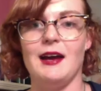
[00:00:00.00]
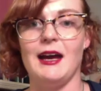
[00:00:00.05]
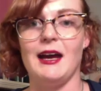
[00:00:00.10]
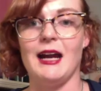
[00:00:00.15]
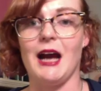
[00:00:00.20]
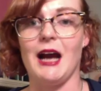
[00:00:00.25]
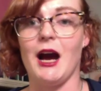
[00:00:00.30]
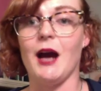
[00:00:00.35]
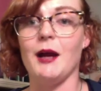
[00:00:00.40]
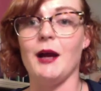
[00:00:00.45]
And
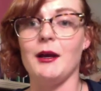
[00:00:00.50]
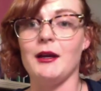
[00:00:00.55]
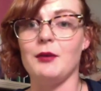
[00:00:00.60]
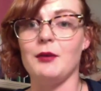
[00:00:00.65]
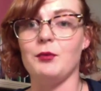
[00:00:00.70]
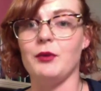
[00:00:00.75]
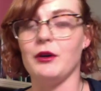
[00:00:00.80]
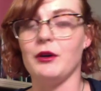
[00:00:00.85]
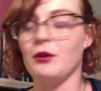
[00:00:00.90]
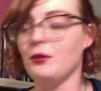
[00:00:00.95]
I
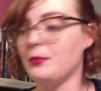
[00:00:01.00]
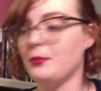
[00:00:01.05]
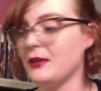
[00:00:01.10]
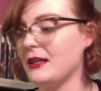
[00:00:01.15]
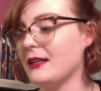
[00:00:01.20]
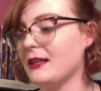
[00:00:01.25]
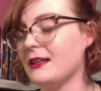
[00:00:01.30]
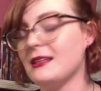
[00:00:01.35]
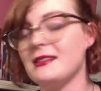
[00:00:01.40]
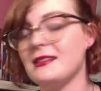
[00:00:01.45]
will
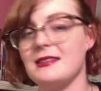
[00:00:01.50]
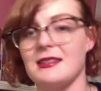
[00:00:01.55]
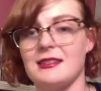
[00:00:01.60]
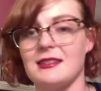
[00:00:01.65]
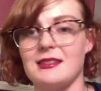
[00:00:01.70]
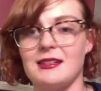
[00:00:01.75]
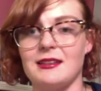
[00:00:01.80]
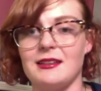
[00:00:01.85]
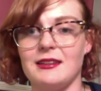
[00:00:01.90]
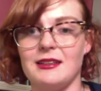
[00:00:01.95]
be
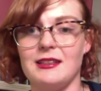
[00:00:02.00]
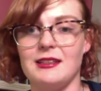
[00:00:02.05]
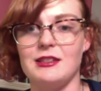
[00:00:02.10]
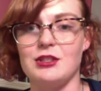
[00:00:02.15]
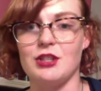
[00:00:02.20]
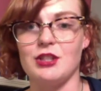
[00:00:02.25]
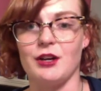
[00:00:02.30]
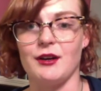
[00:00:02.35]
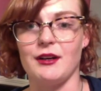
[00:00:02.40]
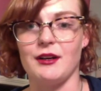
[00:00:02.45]
consistently
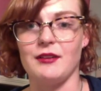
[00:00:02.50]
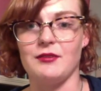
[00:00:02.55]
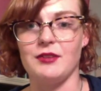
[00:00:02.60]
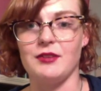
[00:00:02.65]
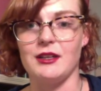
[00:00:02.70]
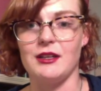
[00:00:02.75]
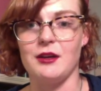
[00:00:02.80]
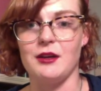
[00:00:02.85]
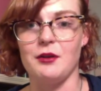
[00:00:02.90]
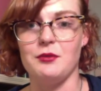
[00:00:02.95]
sharing
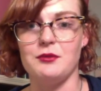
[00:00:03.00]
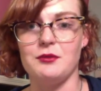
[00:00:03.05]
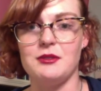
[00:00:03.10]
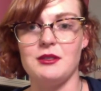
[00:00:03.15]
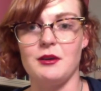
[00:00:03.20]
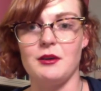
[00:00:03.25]
videos